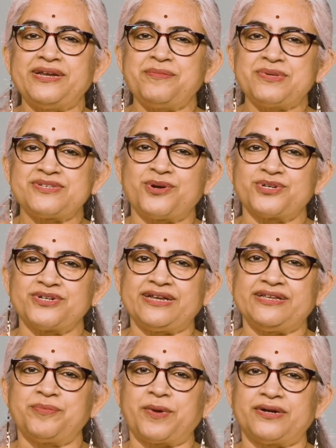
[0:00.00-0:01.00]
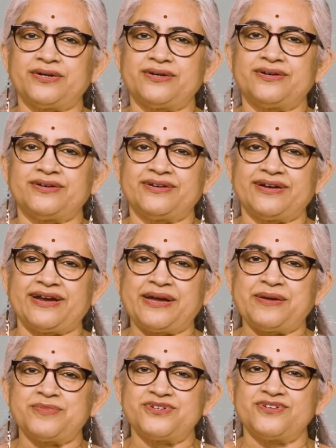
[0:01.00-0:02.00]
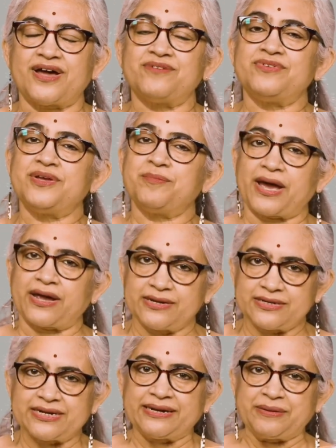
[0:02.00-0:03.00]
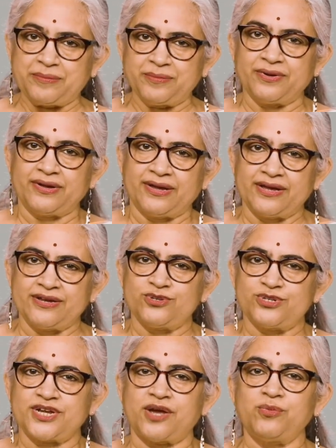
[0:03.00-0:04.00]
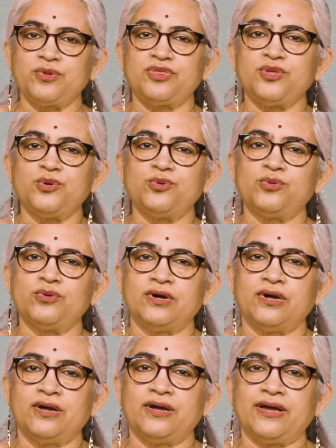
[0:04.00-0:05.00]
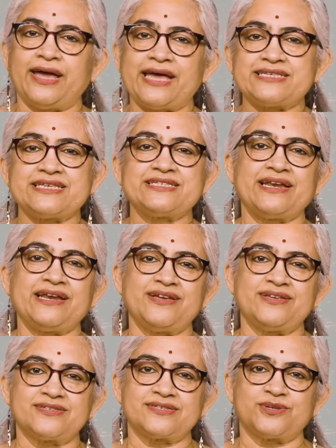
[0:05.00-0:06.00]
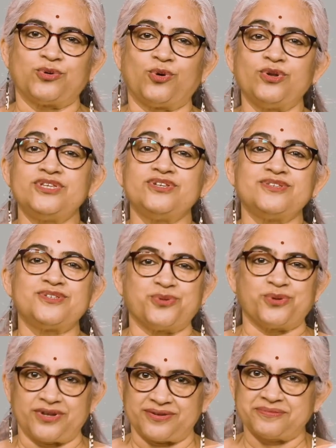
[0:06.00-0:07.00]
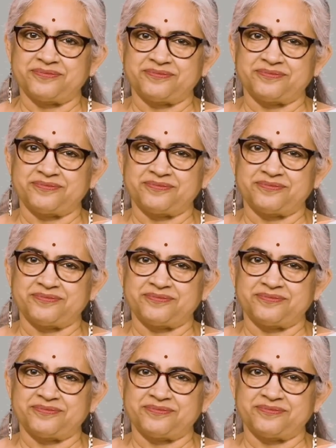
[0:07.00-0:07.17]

name is Dr. Anita Patankar and I am traveling back in time to share with you SSLA's origin story.